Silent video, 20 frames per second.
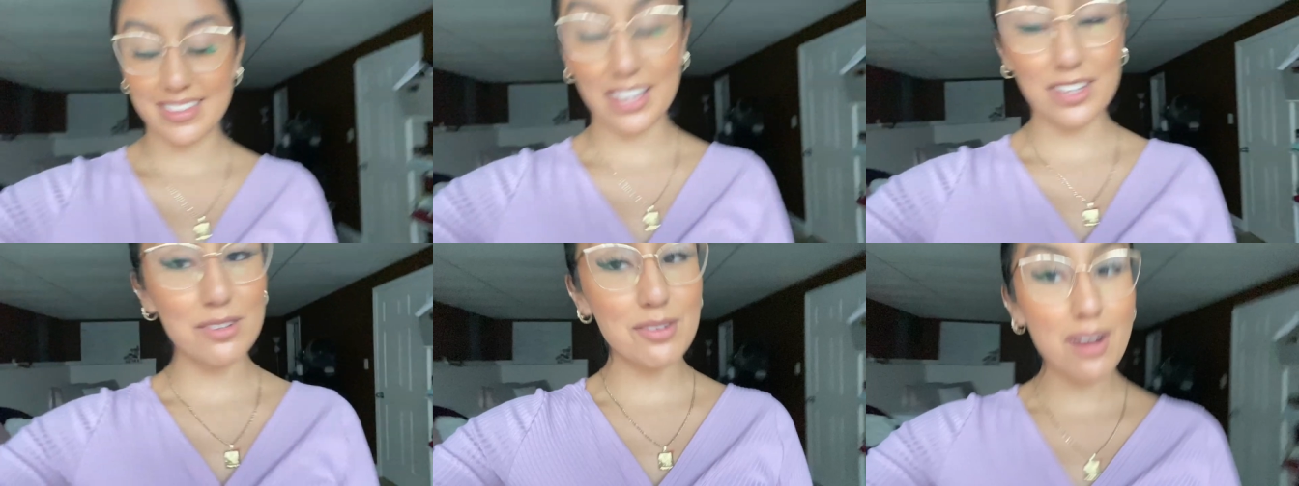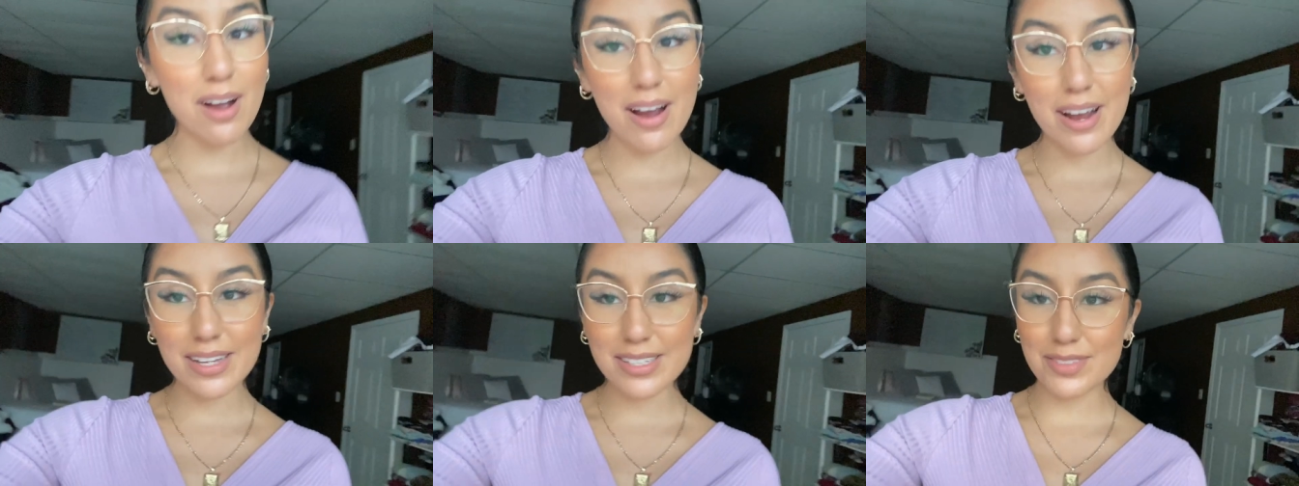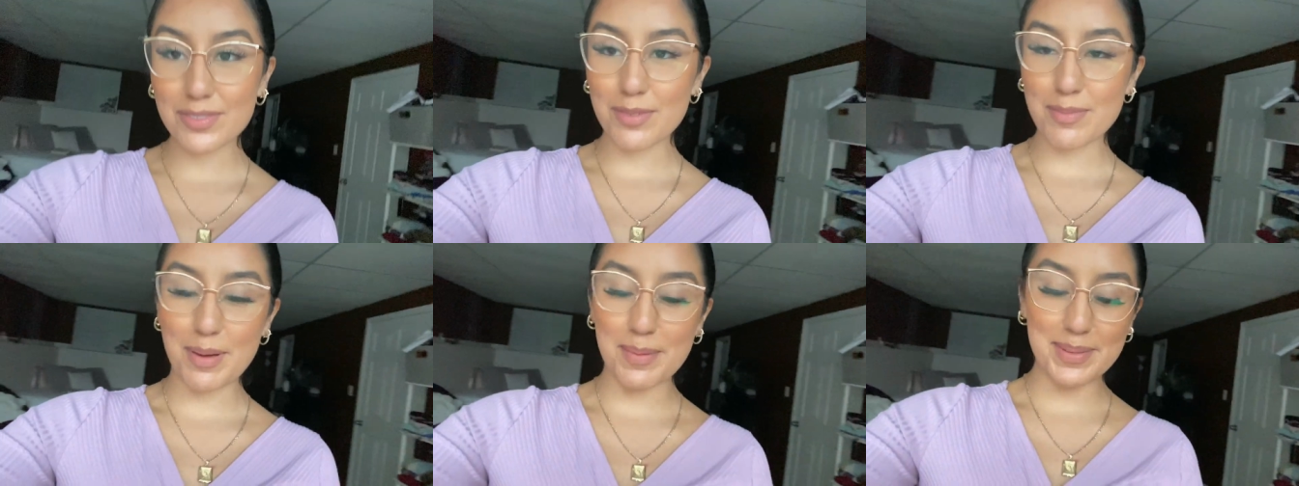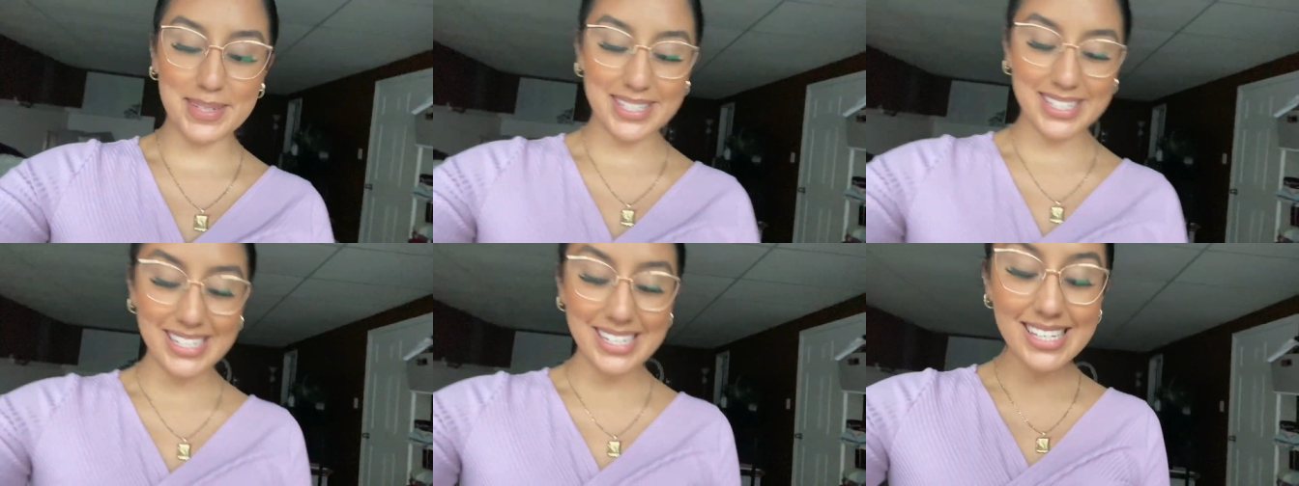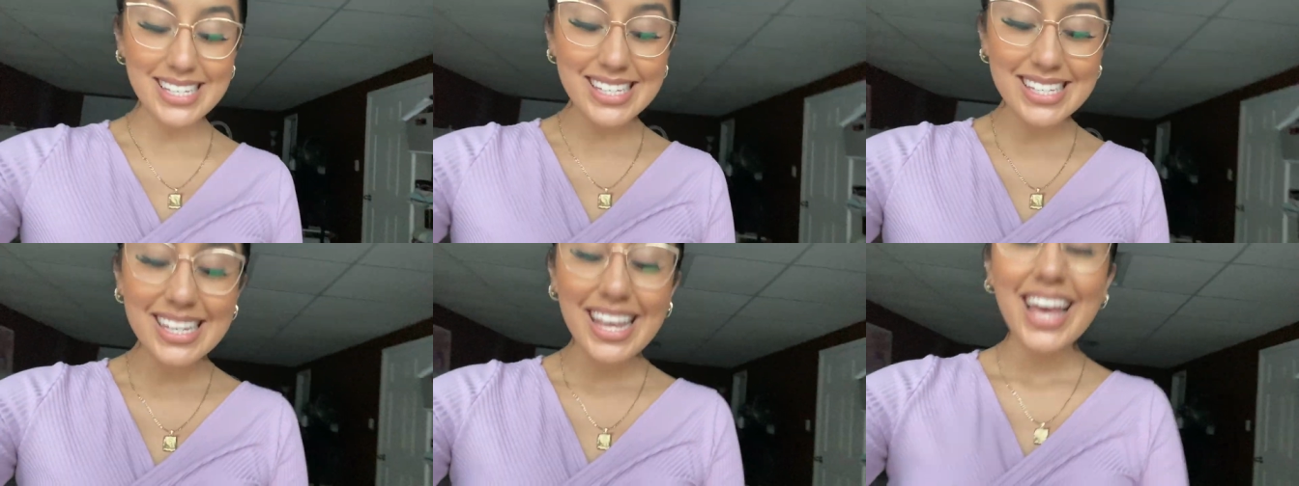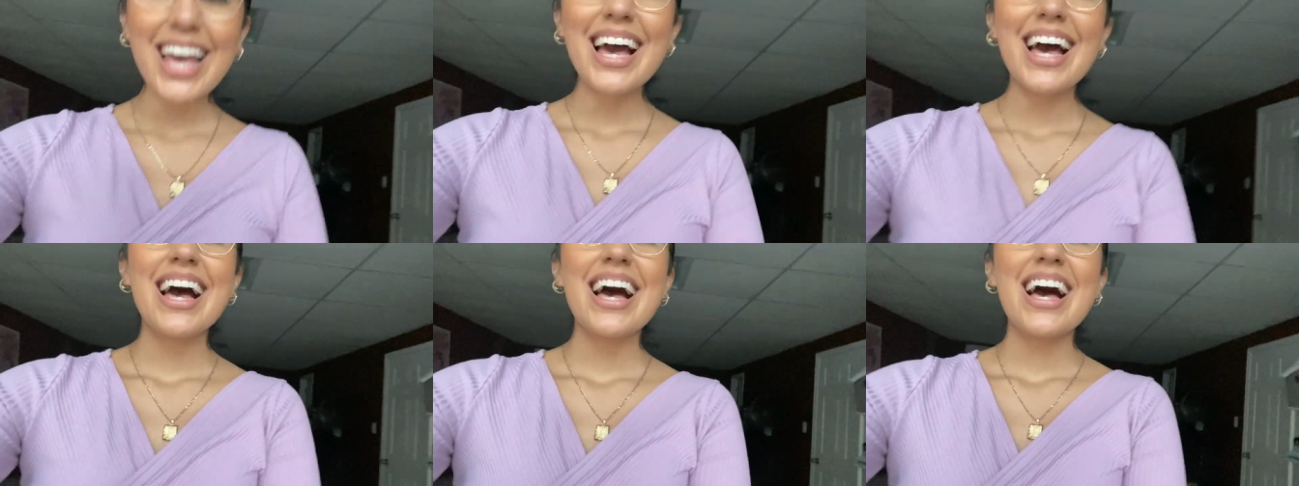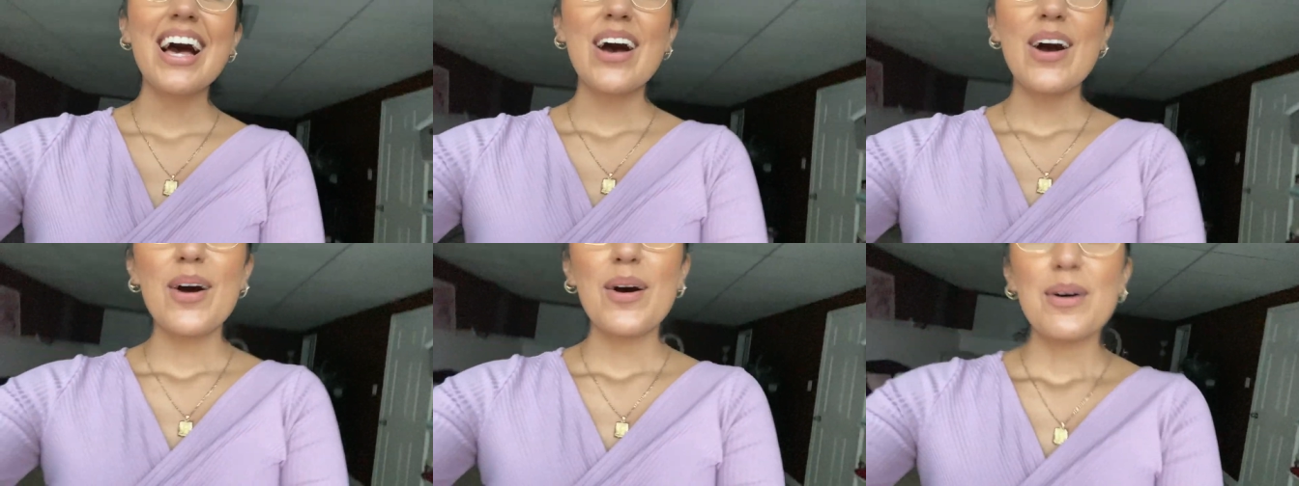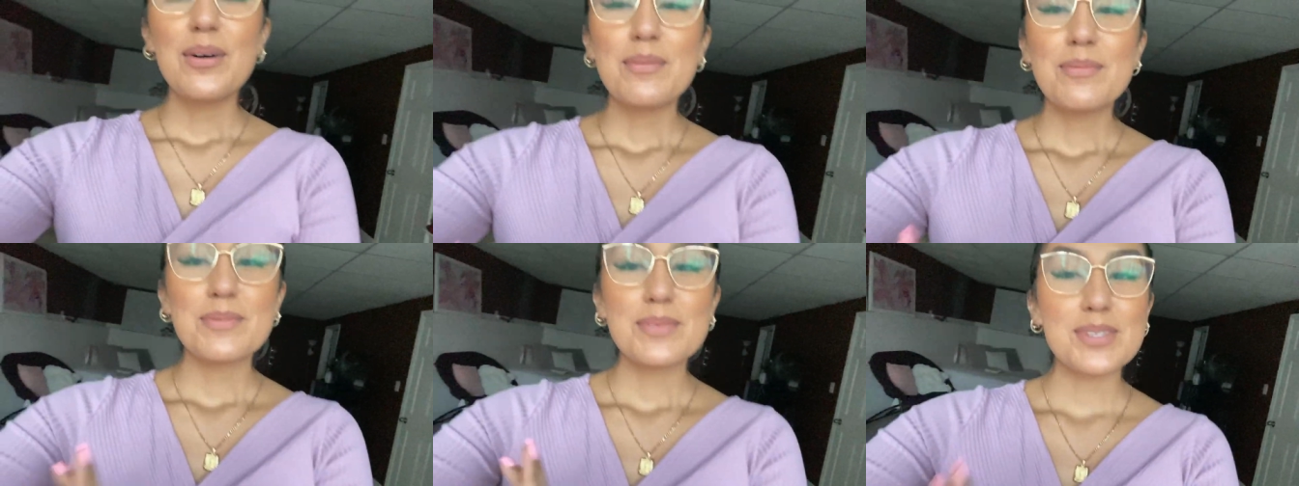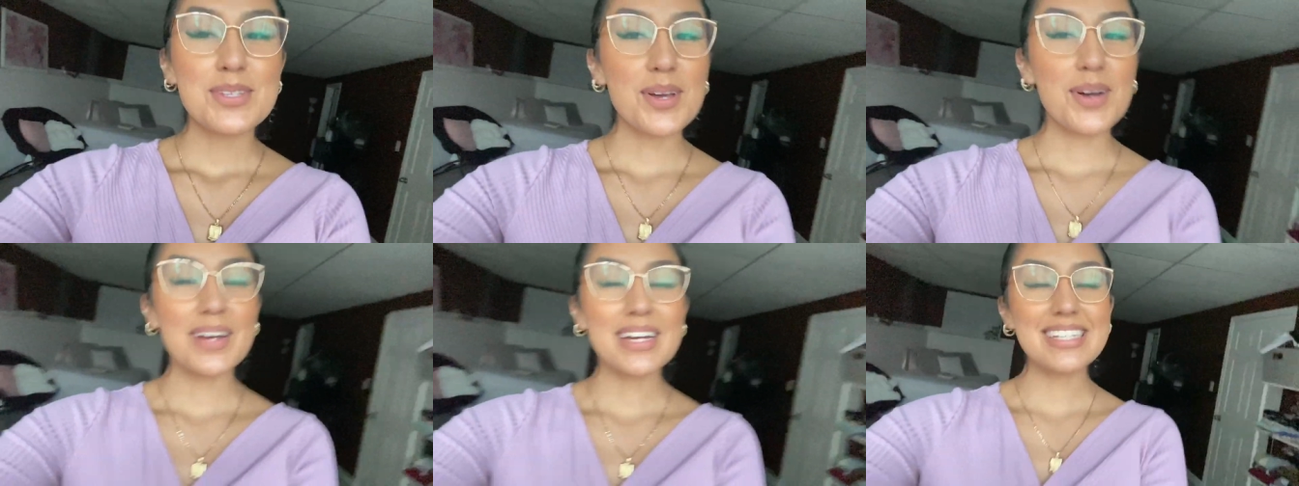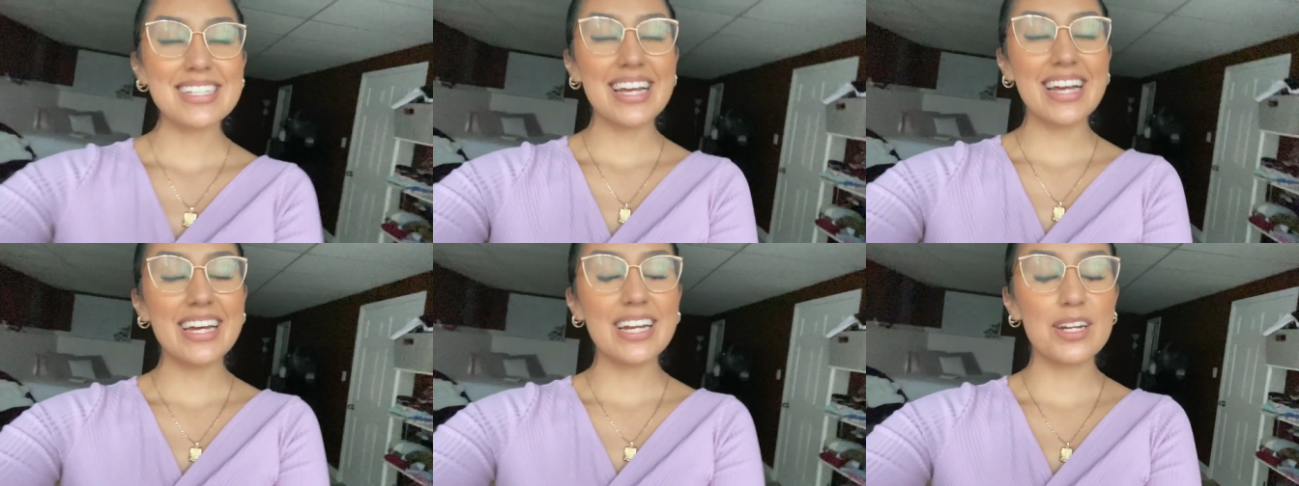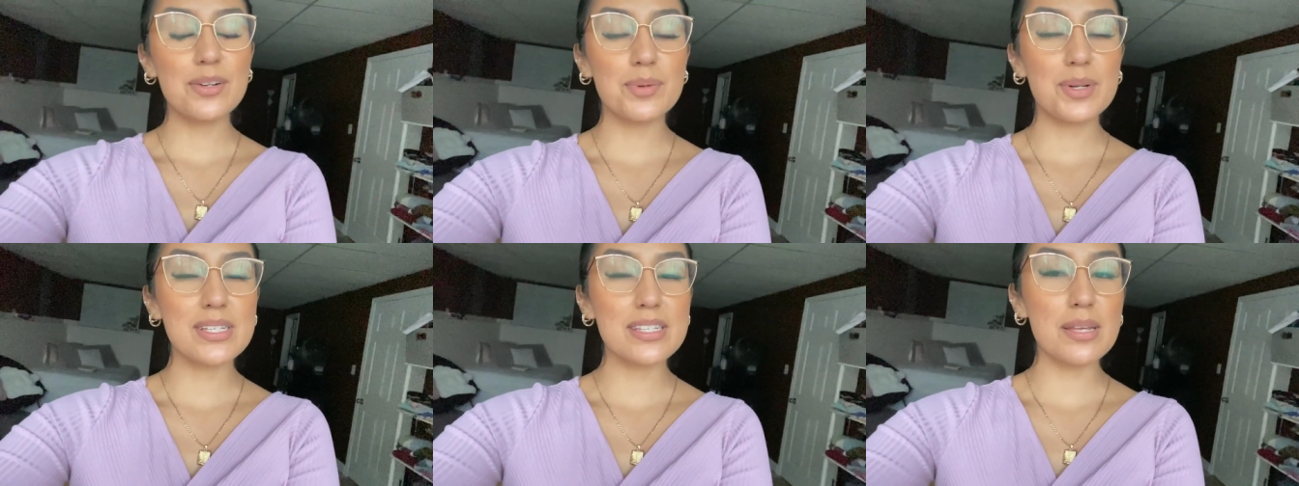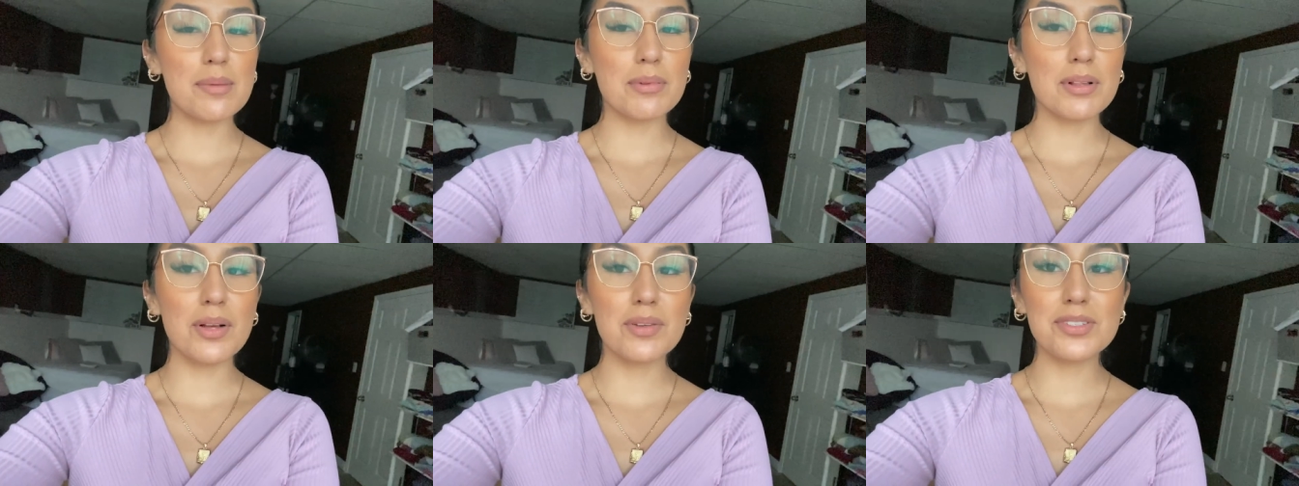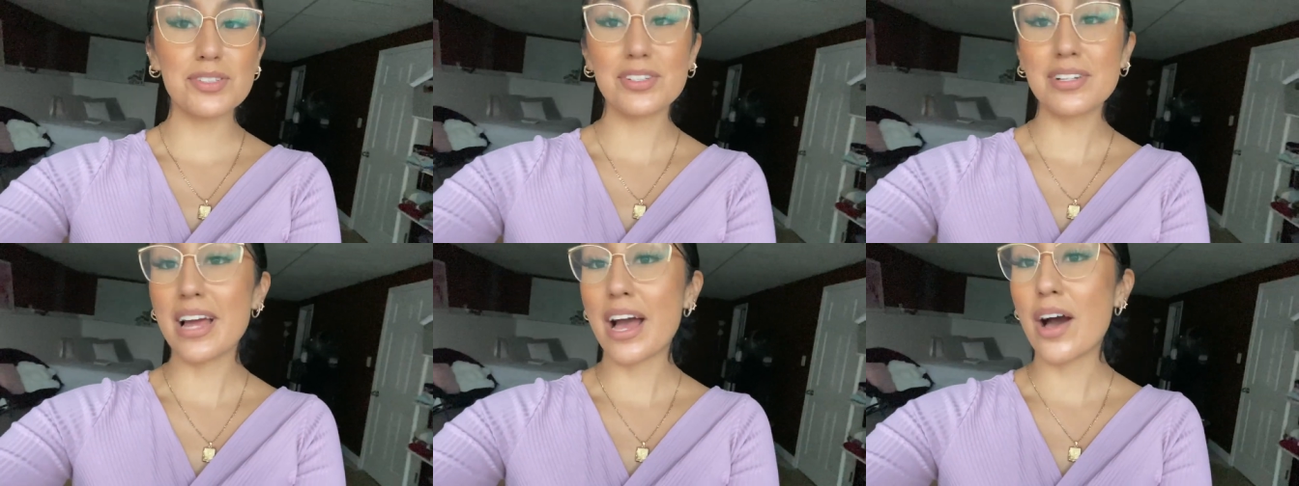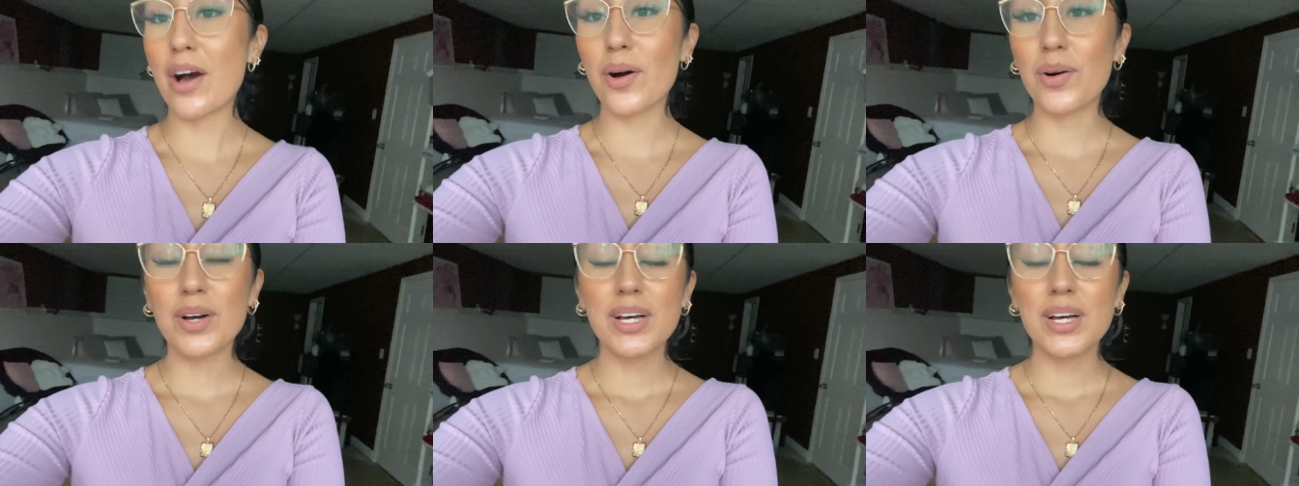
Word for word: you cards for my business so excited. One step closer now.